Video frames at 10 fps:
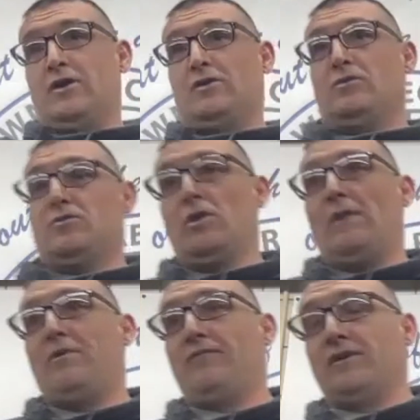grew
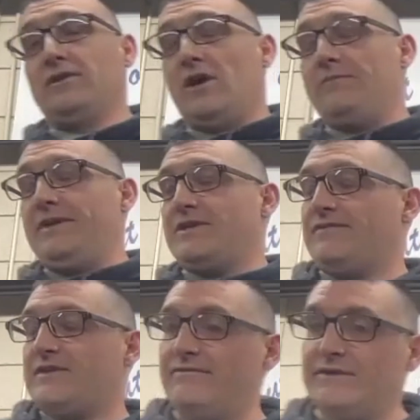up over in Long Beach
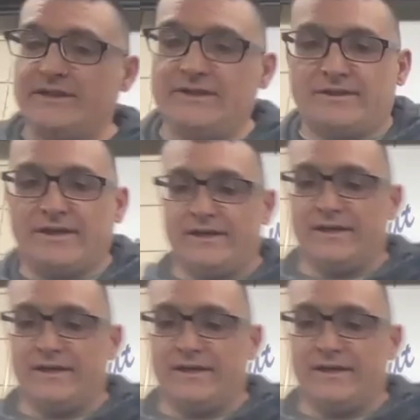off 17th and